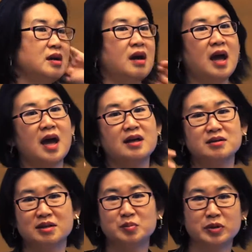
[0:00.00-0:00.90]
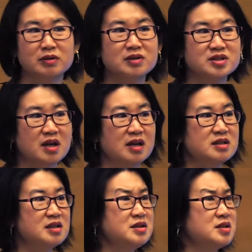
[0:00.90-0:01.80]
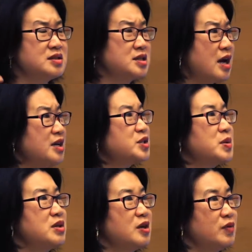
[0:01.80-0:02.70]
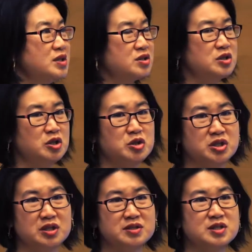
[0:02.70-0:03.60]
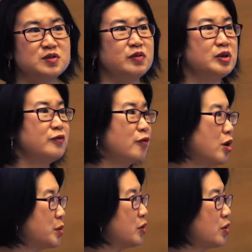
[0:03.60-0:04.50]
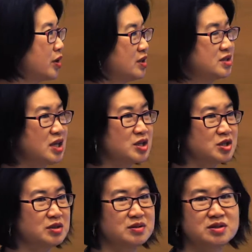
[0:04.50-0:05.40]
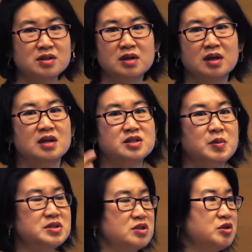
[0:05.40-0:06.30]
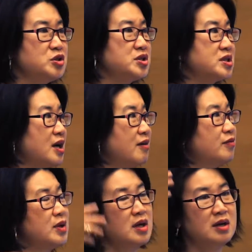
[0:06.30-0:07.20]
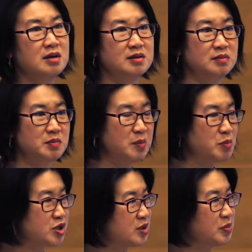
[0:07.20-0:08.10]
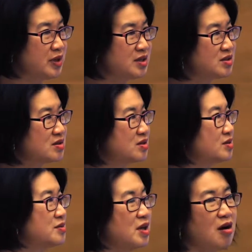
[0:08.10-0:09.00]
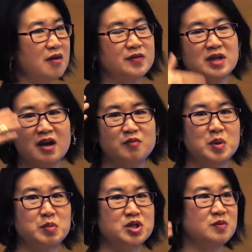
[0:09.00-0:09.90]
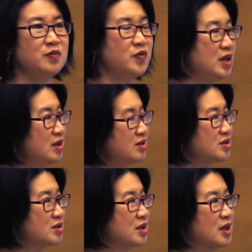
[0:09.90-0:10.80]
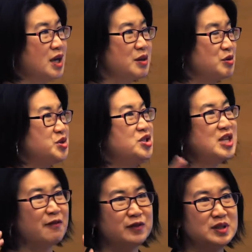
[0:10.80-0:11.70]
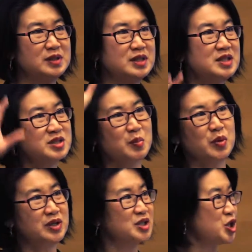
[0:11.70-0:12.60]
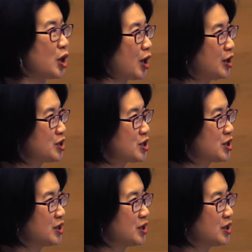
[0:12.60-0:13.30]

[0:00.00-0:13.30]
And in political science, we think of institutions as very formal organizations. So institutions have membership lists. They often have membership fees. There's definitely someone in charge.